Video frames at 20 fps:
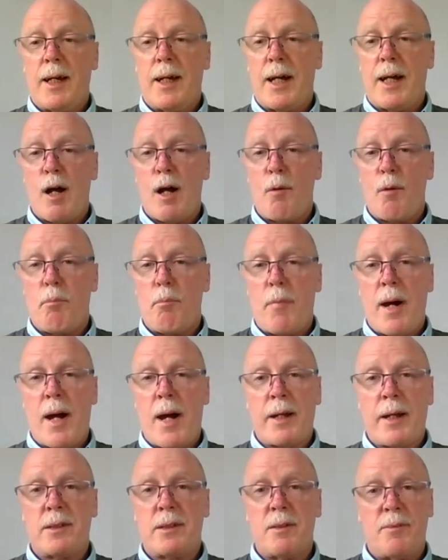
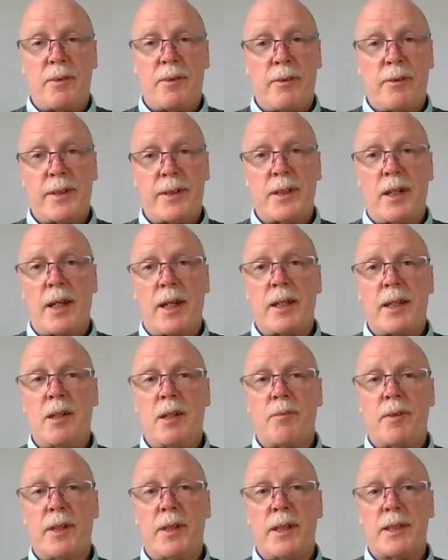markets are very
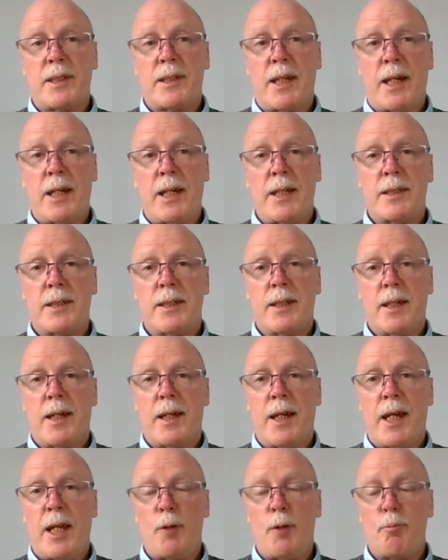selective these days,
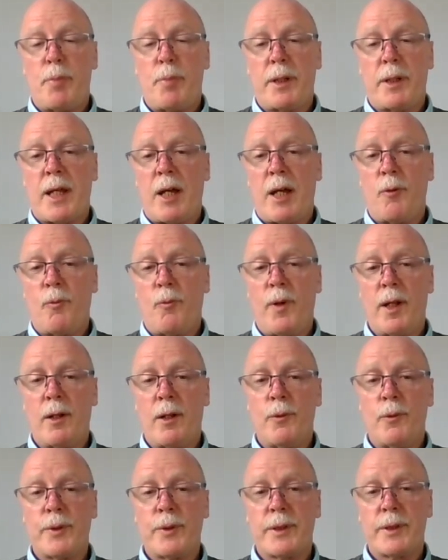but they will
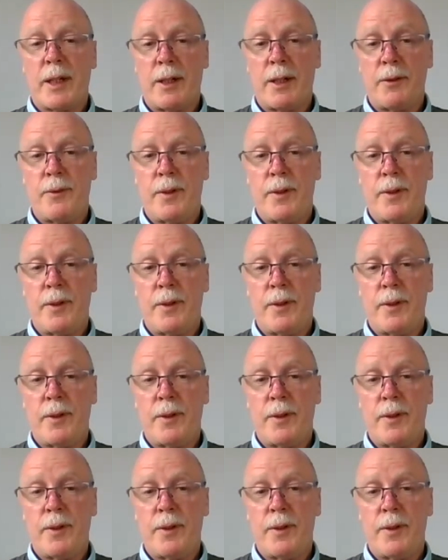also